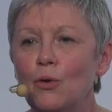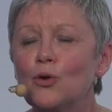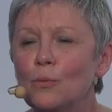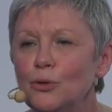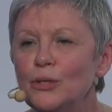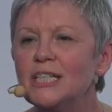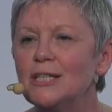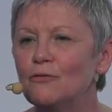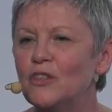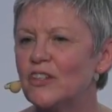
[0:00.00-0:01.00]
our
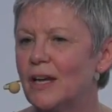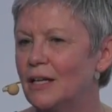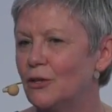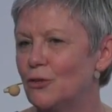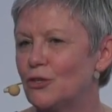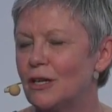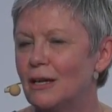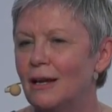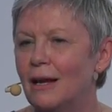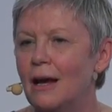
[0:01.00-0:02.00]
community of designers,
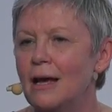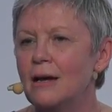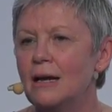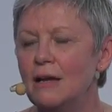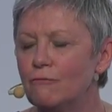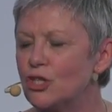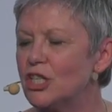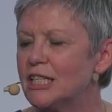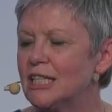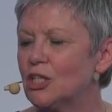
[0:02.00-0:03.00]

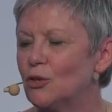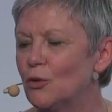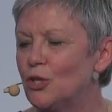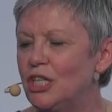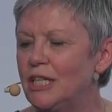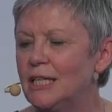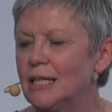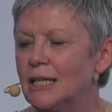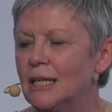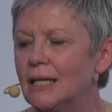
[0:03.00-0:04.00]
leveraging technology,
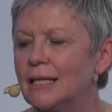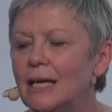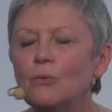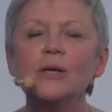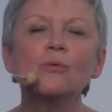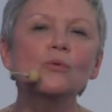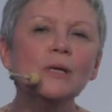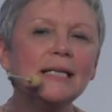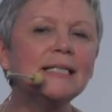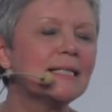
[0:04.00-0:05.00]
can we
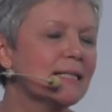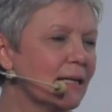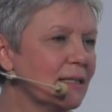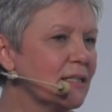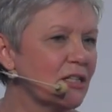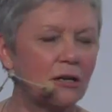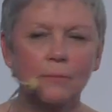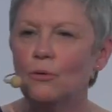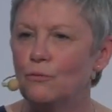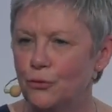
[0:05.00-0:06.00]
really design
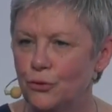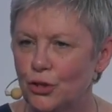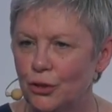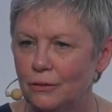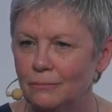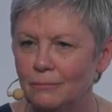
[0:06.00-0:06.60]
desirable future